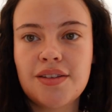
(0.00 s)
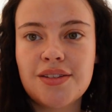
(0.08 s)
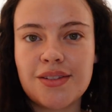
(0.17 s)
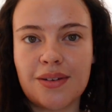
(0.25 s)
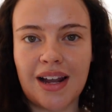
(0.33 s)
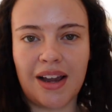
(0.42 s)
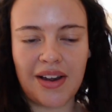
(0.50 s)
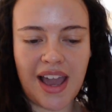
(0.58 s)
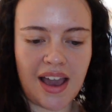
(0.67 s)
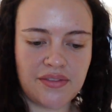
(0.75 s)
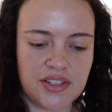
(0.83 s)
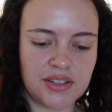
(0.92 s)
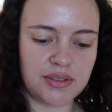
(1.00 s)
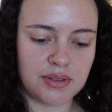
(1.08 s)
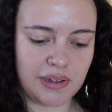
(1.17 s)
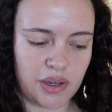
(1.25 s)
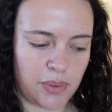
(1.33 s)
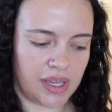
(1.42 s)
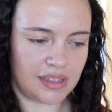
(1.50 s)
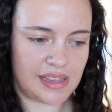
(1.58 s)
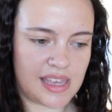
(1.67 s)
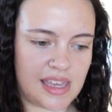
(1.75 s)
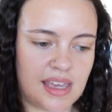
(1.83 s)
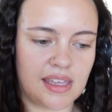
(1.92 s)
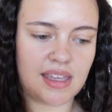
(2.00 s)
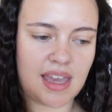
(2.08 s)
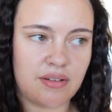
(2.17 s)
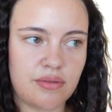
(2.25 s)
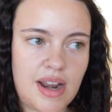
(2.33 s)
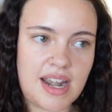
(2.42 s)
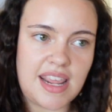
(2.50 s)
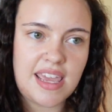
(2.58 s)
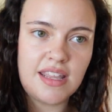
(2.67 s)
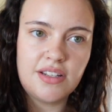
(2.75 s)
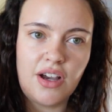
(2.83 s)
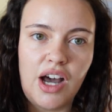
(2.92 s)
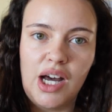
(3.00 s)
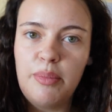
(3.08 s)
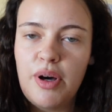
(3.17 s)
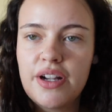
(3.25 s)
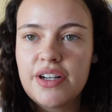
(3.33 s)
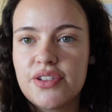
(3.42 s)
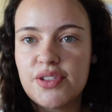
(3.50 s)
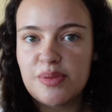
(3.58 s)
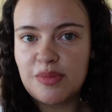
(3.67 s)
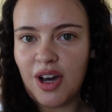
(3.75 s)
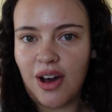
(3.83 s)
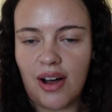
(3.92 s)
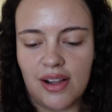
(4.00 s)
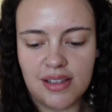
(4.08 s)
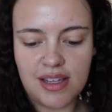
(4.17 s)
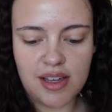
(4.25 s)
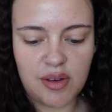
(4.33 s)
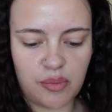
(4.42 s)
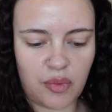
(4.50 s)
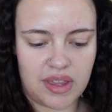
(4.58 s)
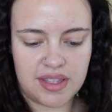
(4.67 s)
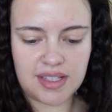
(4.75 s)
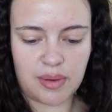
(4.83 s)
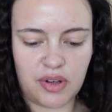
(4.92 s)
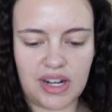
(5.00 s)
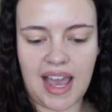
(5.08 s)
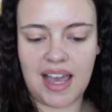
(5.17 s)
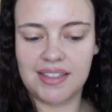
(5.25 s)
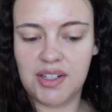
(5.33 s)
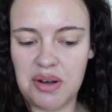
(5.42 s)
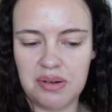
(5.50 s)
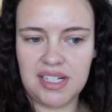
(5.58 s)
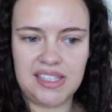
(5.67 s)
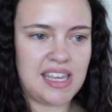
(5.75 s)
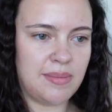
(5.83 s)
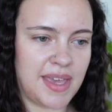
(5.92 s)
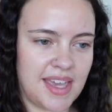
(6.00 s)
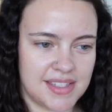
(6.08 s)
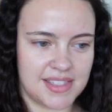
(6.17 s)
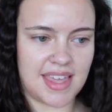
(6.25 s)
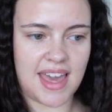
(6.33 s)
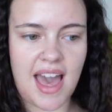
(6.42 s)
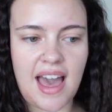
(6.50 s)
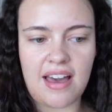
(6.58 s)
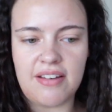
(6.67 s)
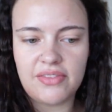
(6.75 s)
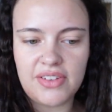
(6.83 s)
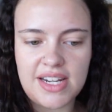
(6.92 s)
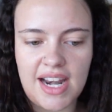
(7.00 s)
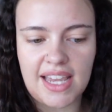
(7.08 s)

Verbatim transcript: So now I have to quickly get ready to hop on a Zoom call with someone at Caudalie because they have an